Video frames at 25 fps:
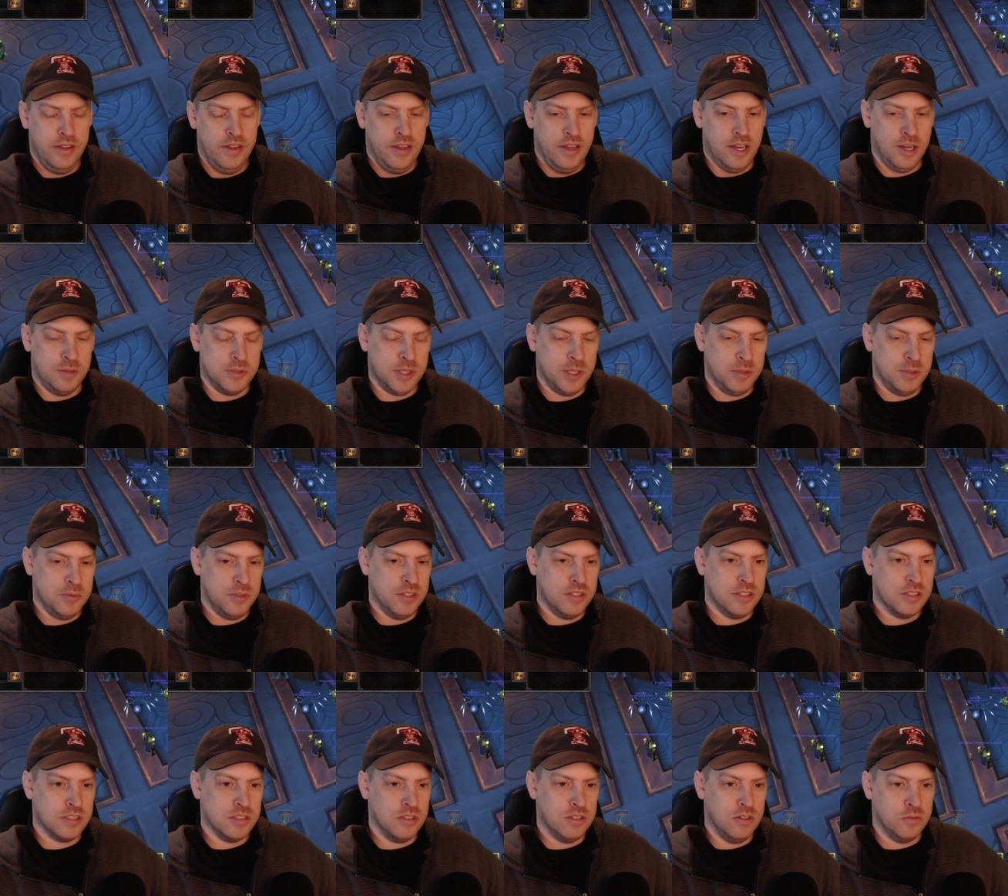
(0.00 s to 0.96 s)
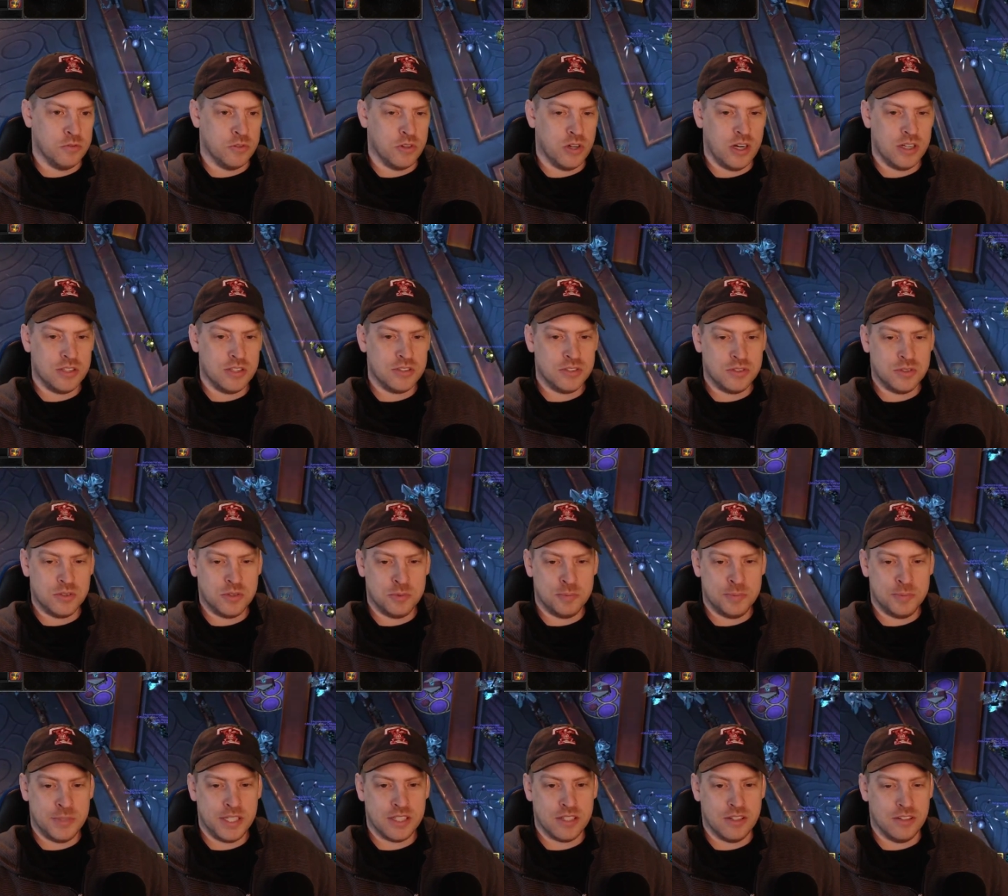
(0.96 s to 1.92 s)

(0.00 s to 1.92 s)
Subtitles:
I'm tempted to go Frost spec,